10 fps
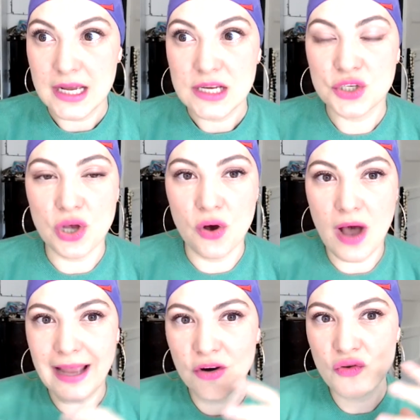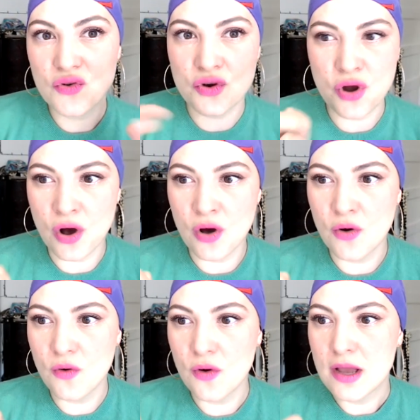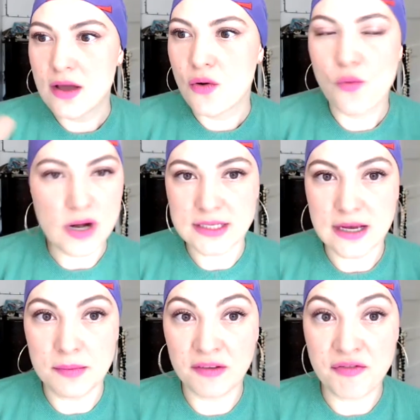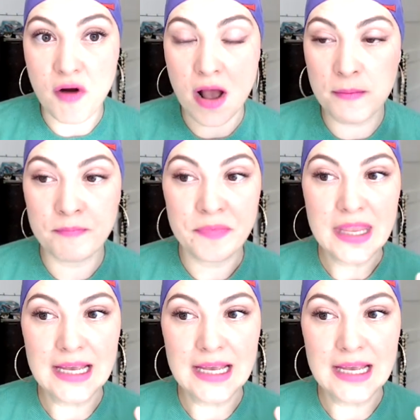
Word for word: So I don't know where it's coming from.